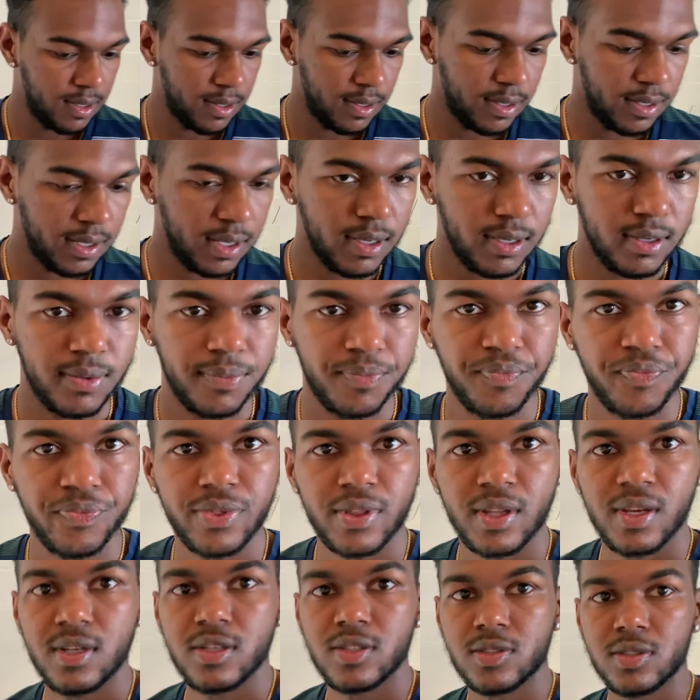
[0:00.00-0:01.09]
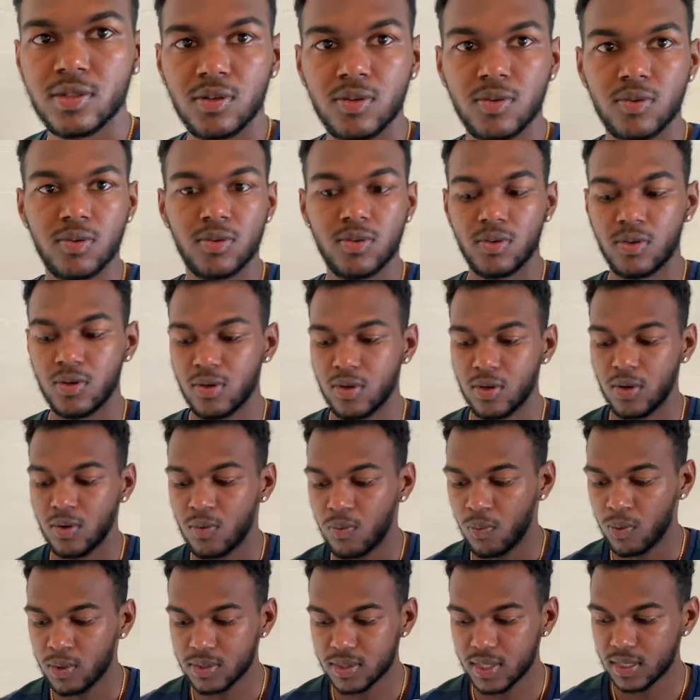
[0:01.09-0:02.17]
And yeah, so
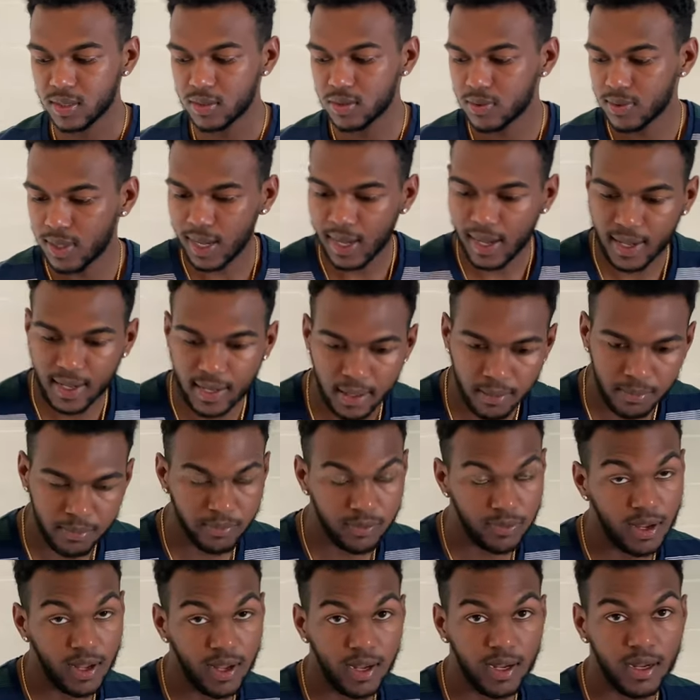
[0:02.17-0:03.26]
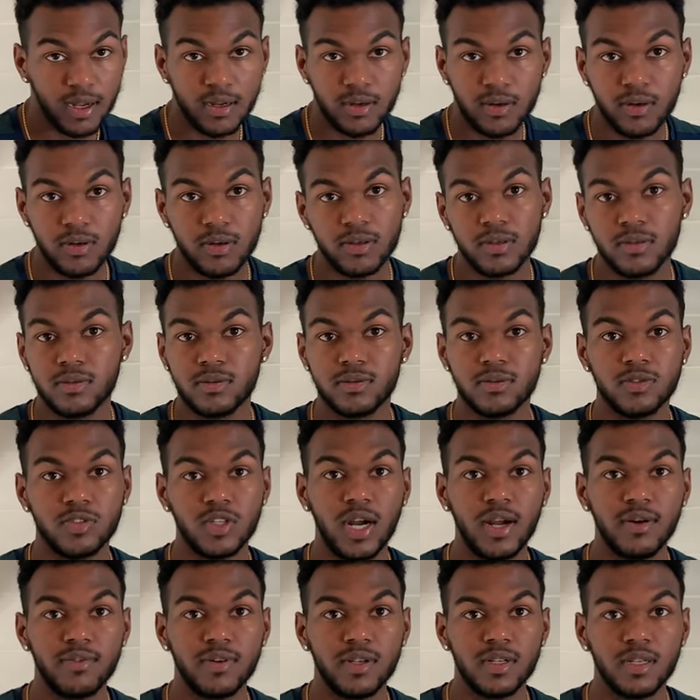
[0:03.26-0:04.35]
once I do that, I'm flying or
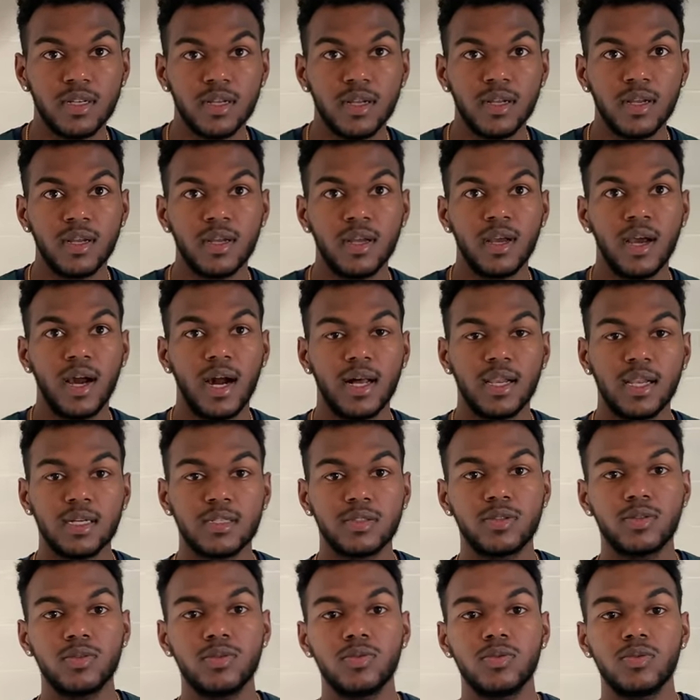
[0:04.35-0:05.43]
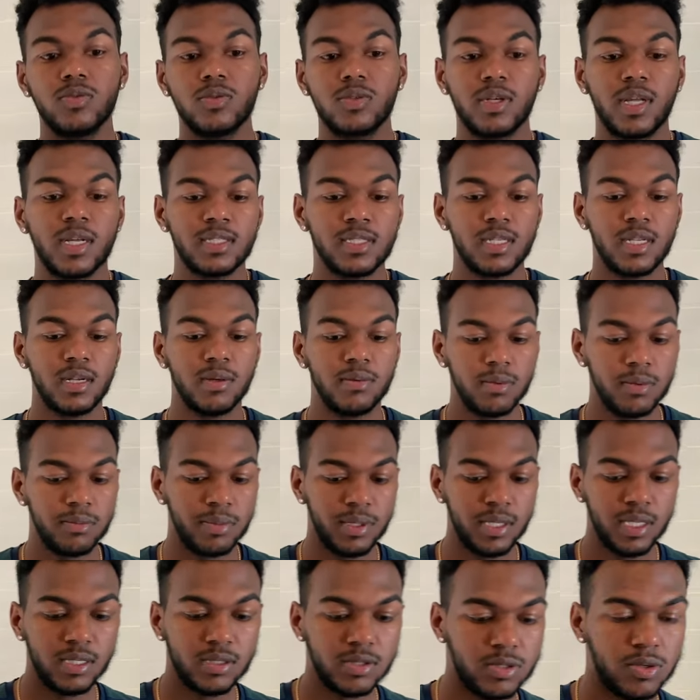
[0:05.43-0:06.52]
driving, I like to get to the
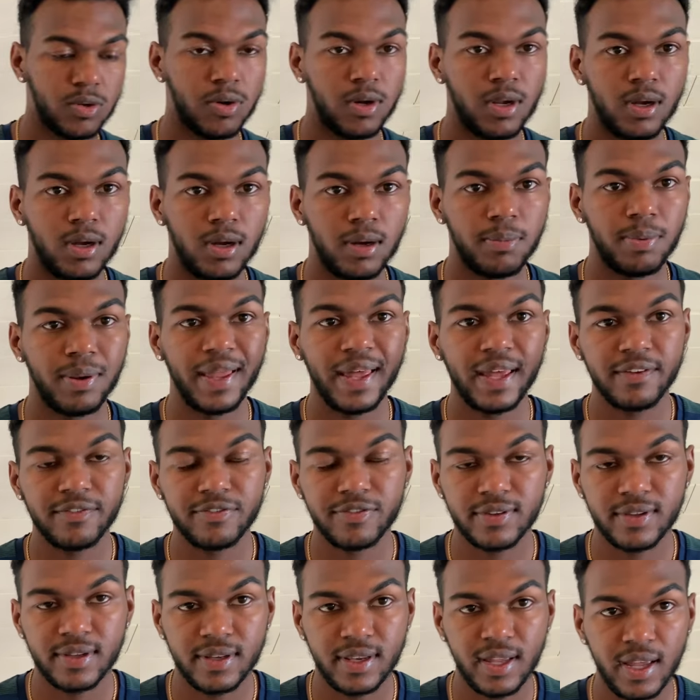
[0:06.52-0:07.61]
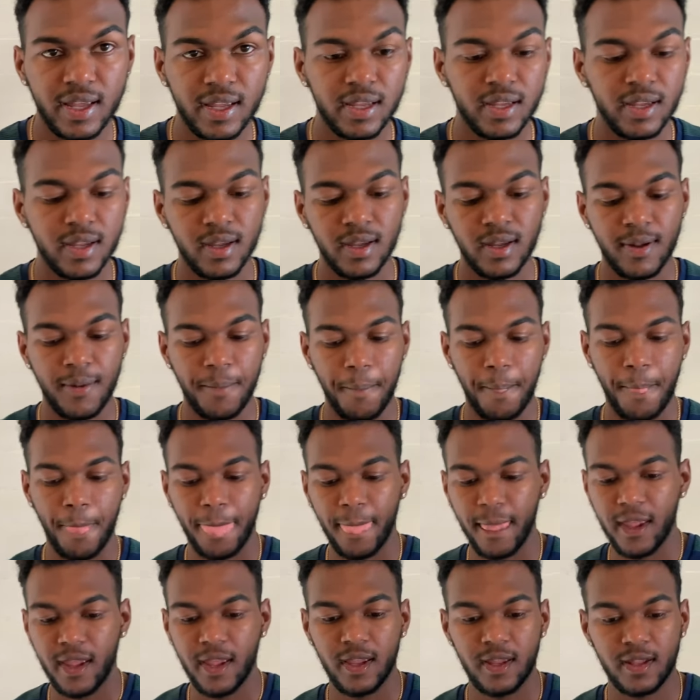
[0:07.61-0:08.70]
Airbnb and sort out a plan for the day.
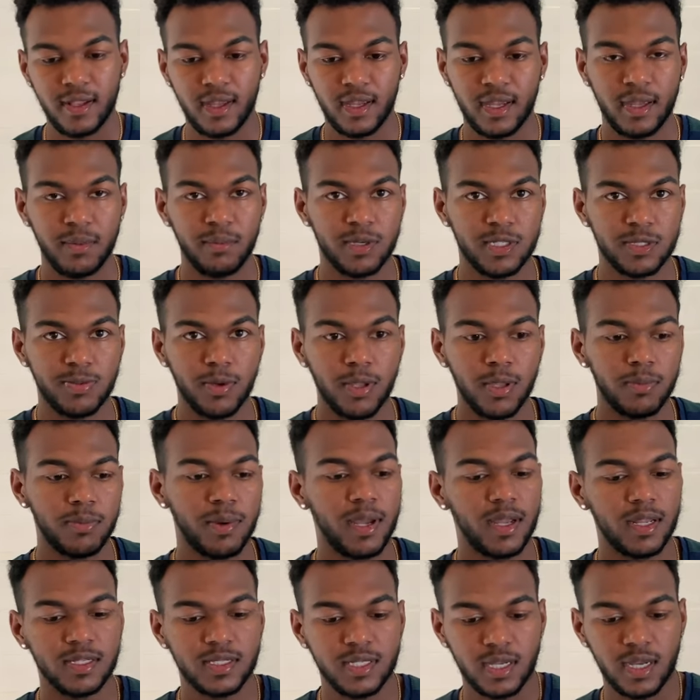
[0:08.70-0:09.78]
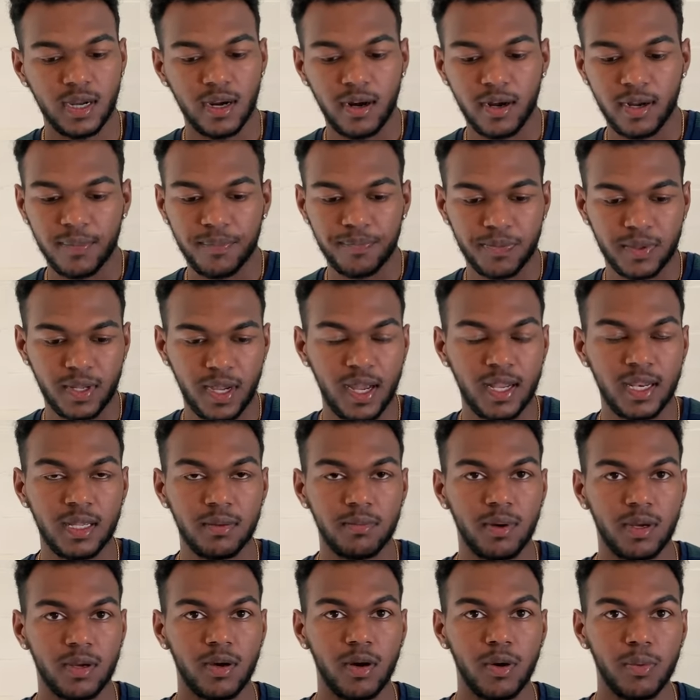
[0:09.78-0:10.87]
And I get my smaller bag and say, all right, I need
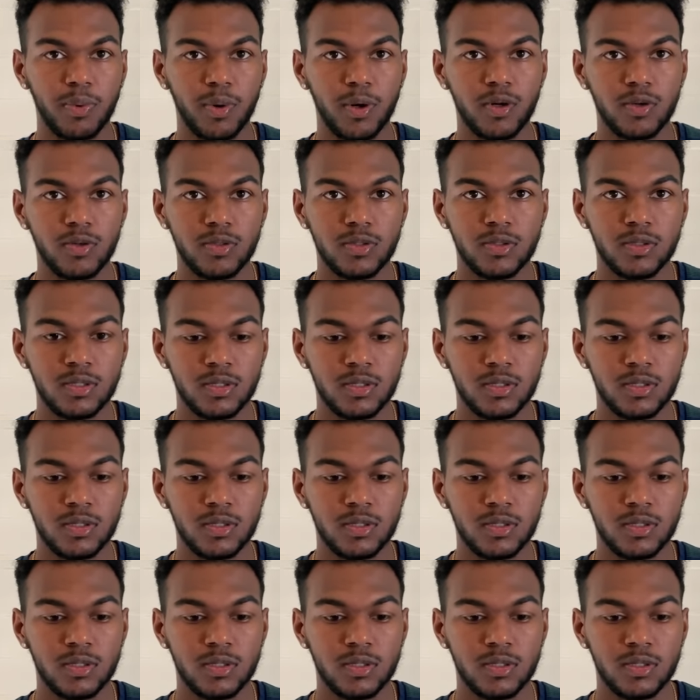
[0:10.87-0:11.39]
my GoPro,